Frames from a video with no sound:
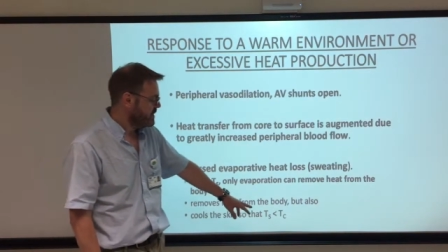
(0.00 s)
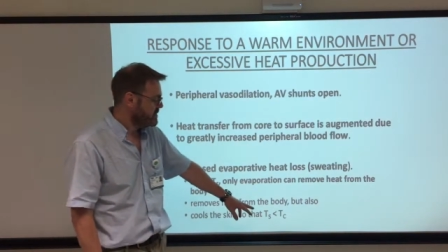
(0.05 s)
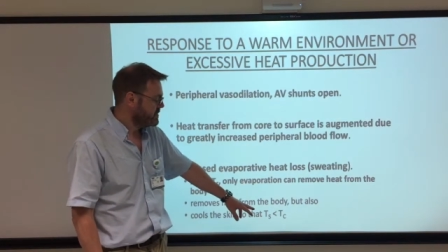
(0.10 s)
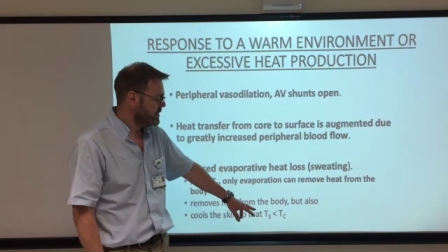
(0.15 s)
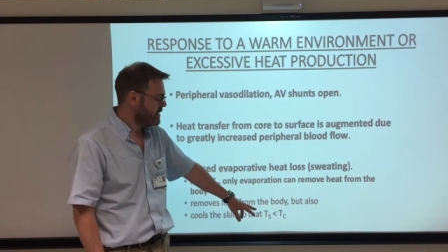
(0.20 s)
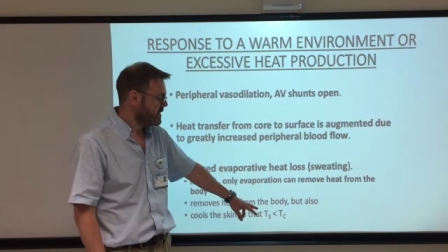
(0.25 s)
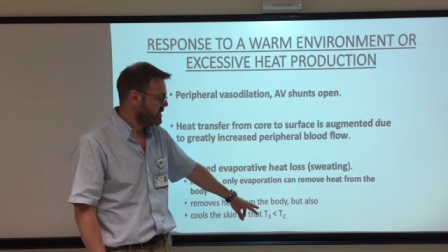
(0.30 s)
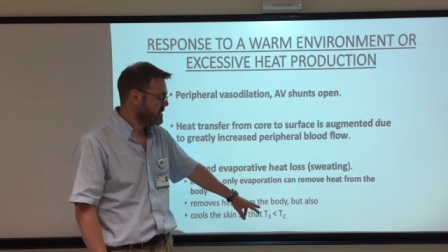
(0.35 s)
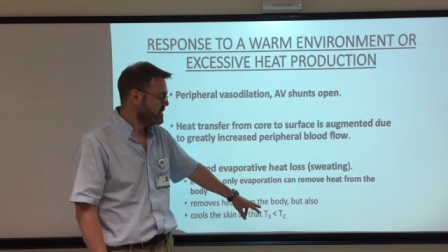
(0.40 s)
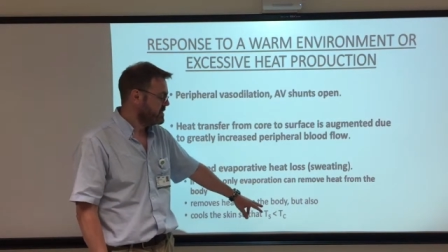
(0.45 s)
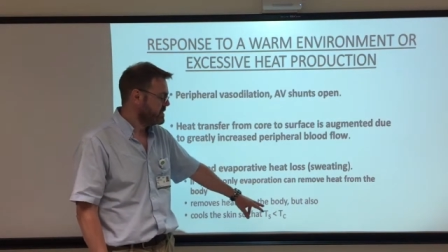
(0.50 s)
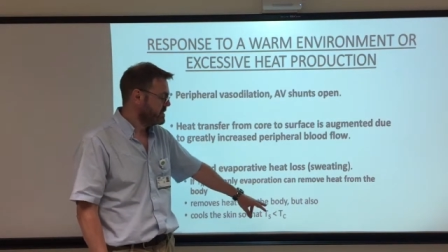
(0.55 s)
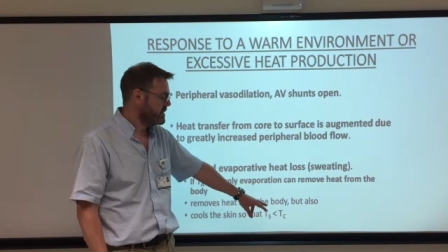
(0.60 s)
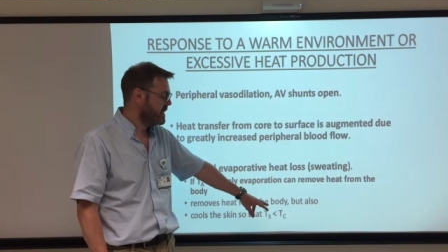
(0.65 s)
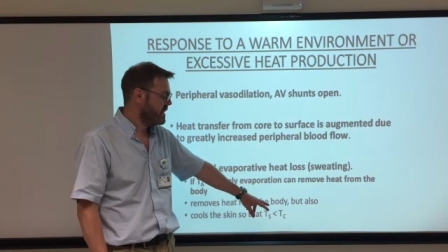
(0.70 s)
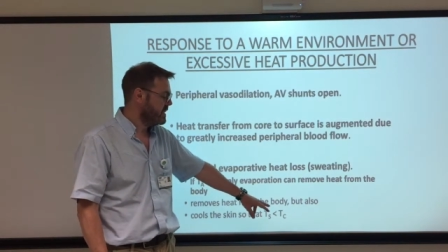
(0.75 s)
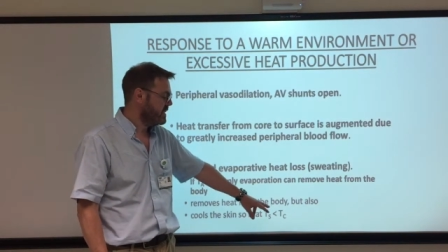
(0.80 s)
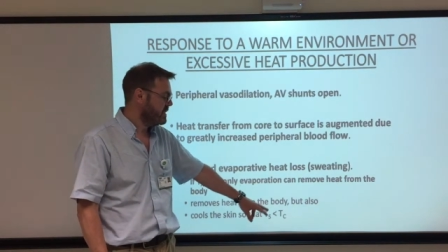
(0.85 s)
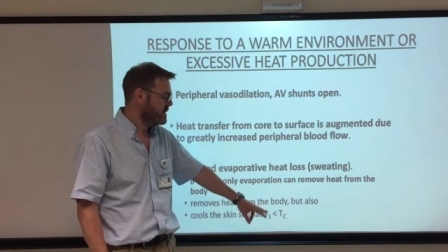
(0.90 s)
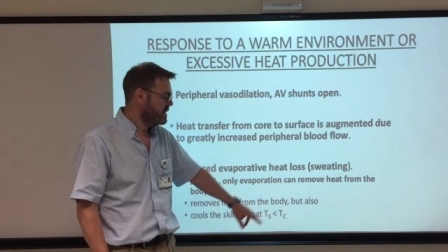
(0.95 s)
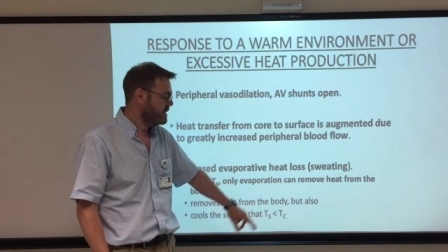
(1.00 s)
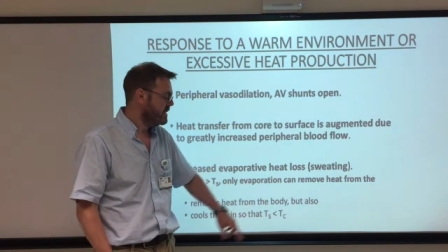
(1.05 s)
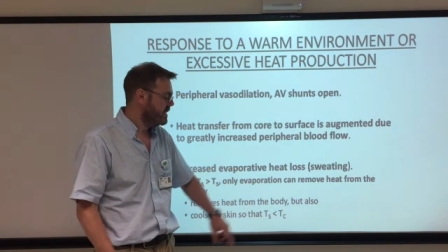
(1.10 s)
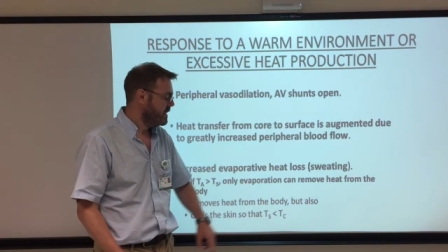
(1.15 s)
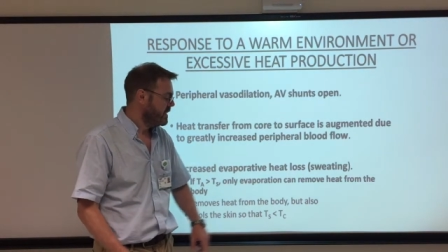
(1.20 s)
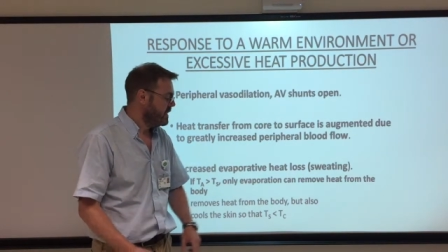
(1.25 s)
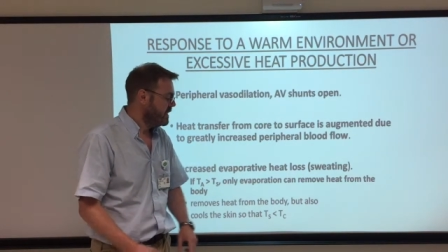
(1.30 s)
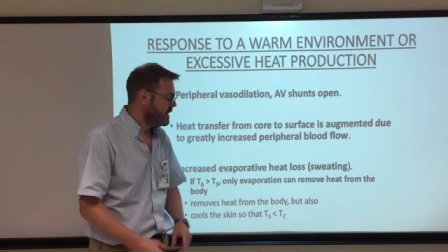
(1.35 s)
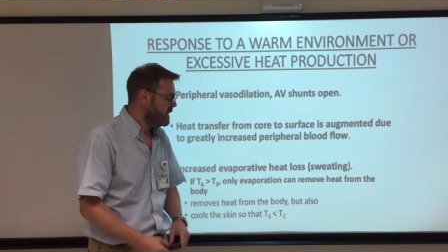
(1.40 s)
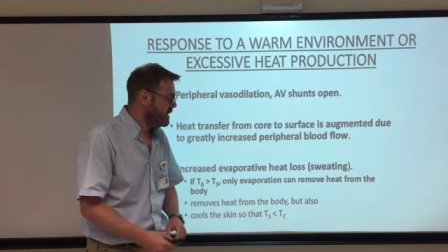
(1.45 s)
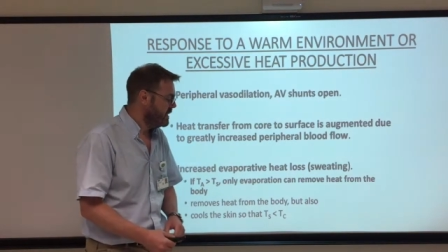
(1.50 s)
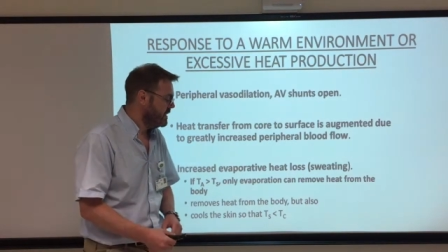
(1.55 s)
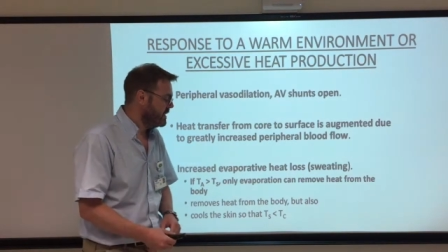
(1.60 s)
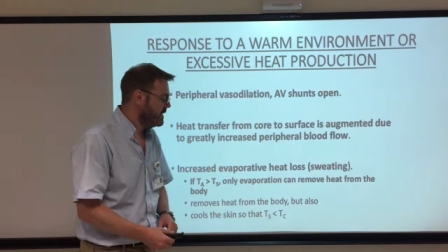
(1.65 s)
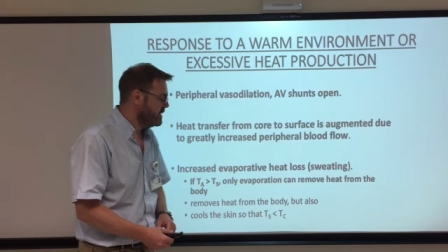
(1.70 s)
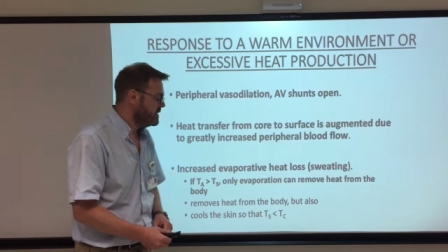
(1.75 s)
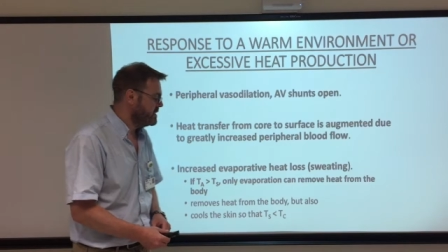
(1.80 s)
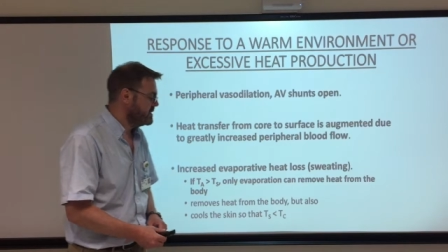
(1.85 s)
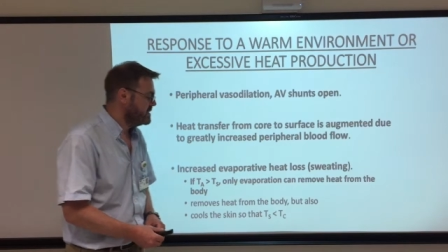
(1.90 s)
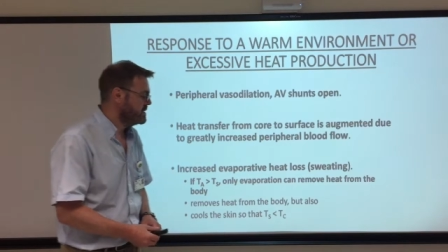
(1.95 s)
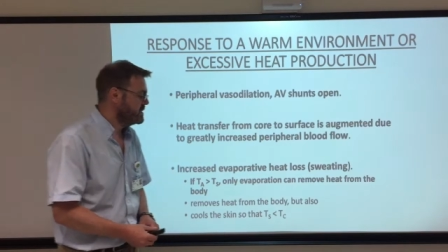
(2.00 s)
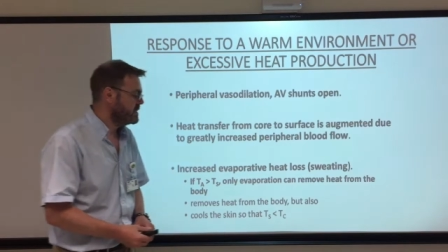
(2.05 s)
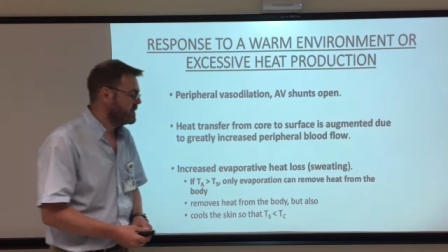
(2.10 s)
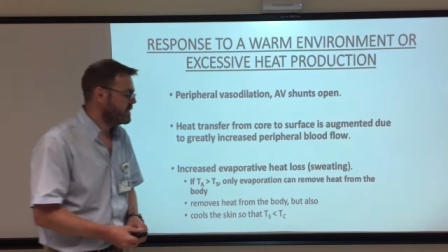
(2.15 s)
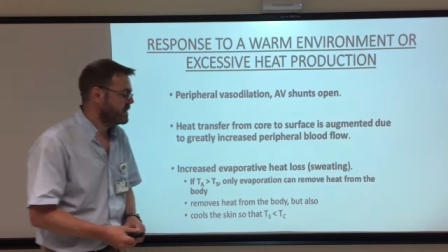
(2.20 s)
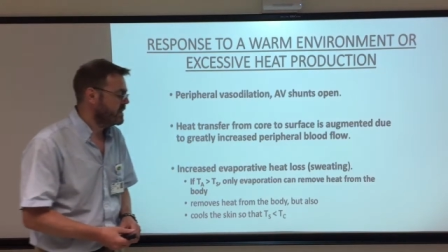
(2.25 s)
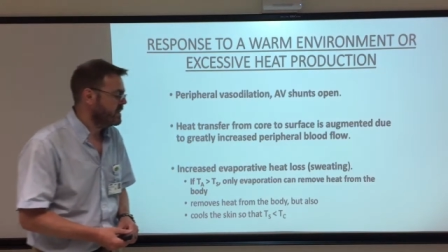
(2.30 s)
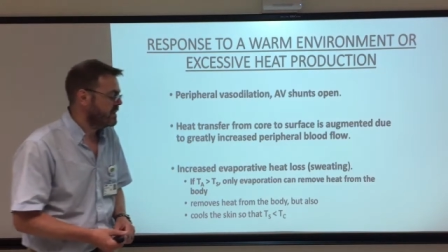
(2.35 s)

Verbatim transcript: so that the skin is